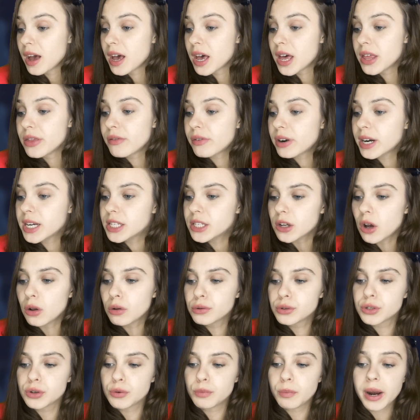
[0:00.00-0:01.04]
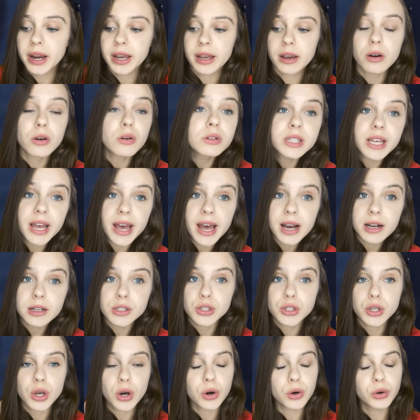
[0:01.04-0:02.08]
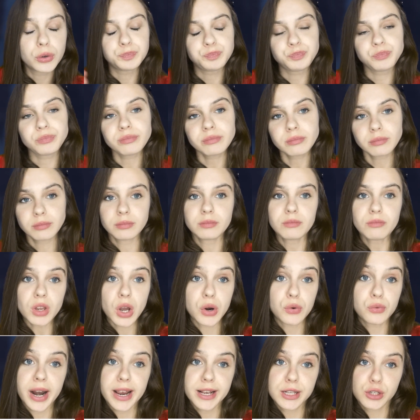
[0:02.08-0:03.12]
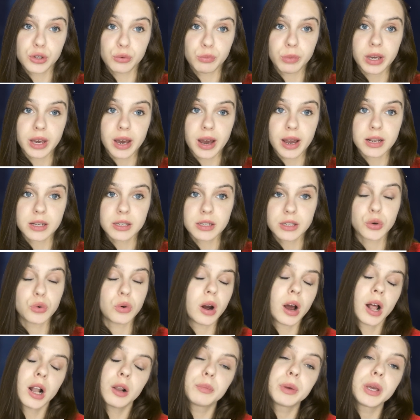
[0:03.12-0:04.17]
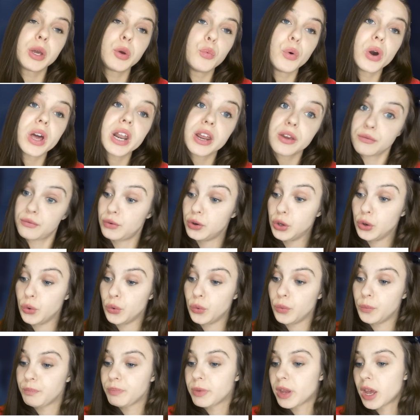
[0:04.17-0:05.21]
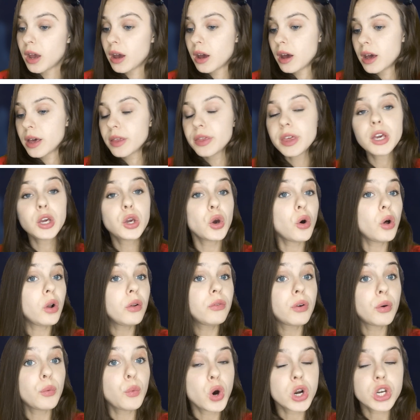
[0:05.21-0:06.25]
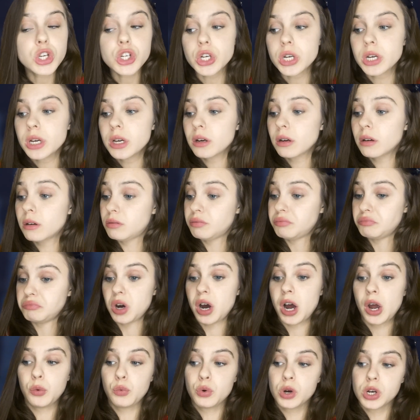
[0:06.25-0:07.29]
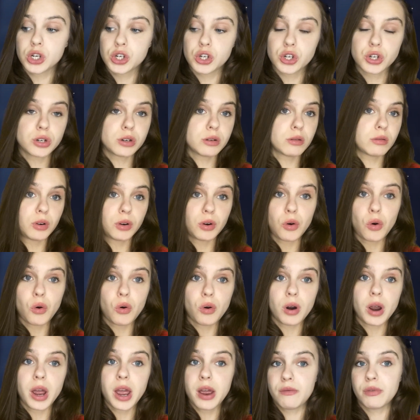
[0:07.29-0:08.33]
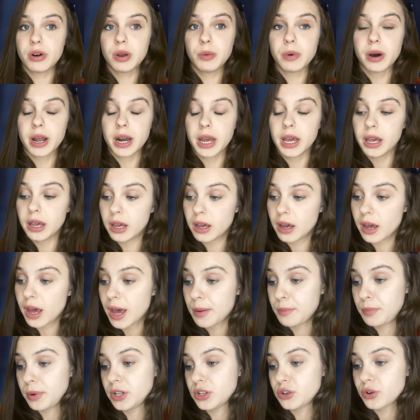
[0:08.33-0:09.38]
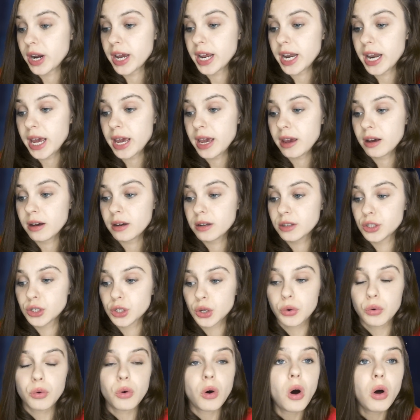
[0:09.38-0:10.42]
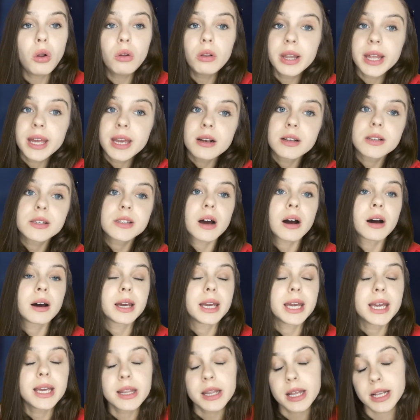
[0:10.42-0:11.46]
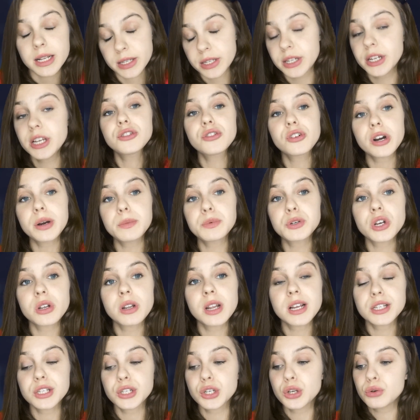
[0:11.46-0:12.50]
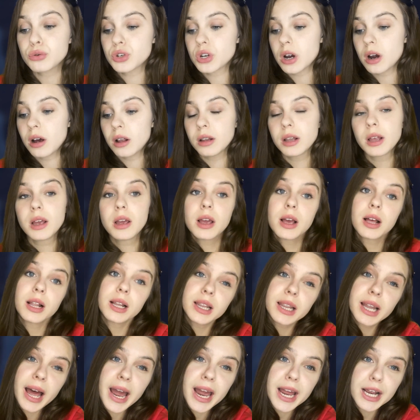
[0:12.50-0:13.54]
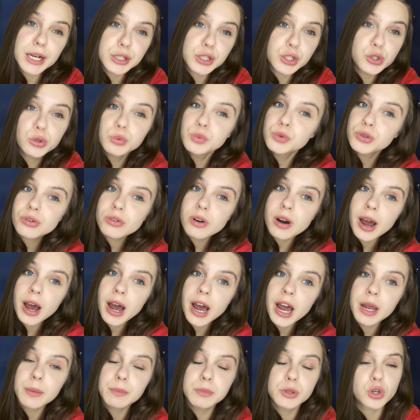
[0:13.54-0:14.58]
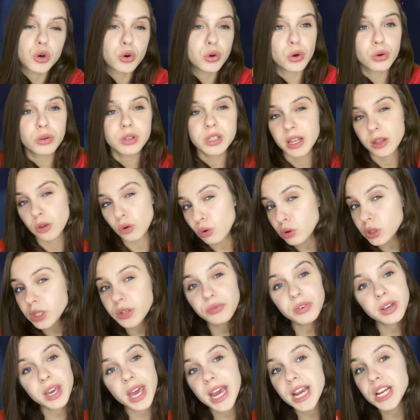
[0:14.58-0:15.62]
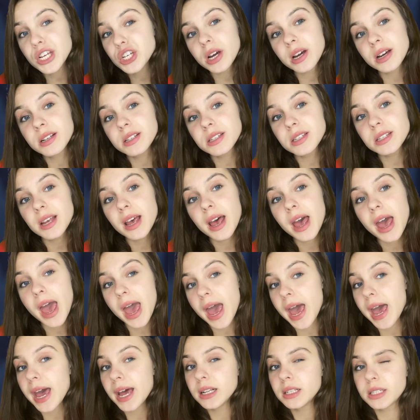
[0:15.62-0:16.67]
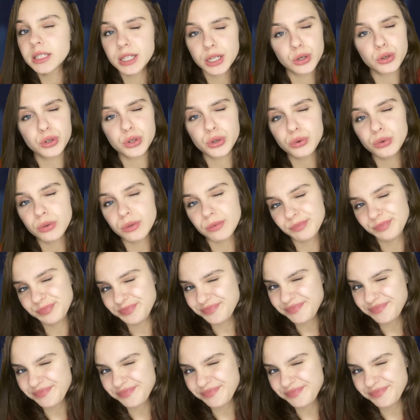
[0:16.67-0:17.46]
There is also my contact, so write to me guys, so I'll be waiting for you. Thank you all for watching. I wish everybody happy trading. So all links are in the description as usual. Like, subscribe, turn on the notifications, and see you soon.